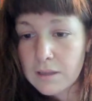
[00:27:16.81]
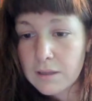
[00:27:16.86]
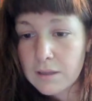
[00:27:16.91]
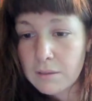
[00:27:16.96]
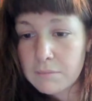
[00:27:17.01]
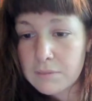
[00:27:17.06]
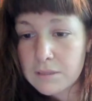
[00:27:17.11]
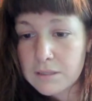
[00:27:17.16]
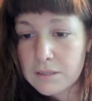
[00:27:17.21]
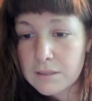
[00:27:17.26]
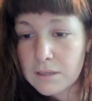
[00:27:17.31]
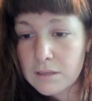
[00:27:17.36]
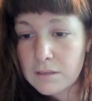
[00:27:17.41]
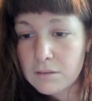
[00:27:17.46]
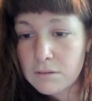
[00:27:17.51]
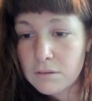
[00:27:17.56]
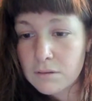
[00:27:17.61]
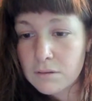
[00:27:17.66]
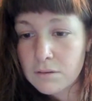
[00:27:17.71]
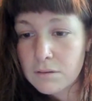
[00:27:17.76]
That means that
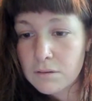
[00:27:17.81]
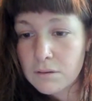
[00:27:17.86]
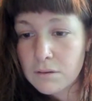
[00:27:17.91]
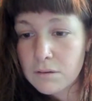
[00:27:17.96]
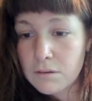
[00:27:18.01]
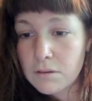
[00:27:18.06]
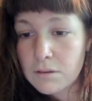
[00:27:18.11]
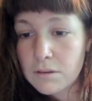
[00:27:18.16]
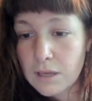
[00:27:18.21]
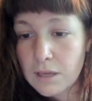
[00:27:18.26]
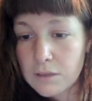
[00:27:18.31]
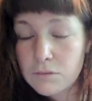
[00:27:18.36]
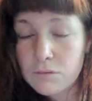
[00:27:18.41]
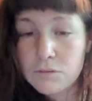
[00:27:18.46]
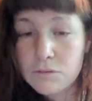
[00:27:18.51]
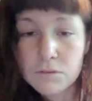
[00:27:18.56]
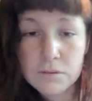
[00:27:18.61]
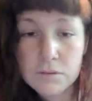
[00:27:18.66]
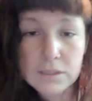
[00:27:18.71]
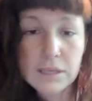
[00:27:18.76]
you that you
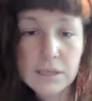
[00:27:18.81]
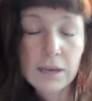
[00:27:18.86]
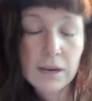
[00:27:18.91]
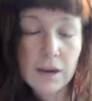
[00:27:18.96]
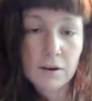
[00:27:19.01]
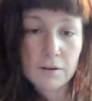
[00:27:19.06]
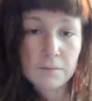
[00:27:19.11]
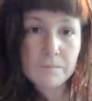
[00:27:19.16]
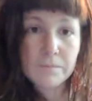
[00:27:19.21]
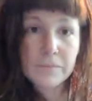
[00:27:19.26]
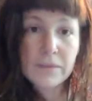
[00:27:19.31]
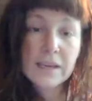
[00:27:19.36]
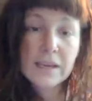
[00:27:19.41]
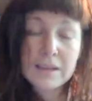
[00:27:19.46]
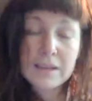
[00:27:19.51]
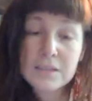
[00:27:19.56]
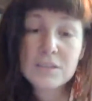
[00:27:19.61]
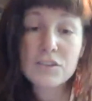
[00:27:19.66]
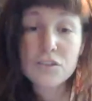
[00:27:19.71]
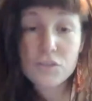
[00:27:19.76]
truly care.
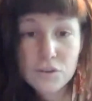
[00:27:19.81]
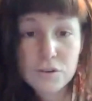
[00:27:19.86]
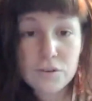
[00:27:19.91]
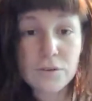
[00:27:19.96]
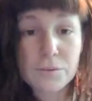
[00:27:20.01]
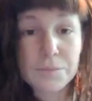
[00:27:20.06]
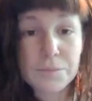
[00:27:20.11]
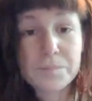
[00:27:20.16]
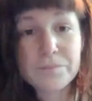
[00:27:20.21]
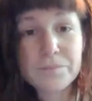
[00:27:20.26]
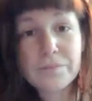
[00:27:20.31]
It's true.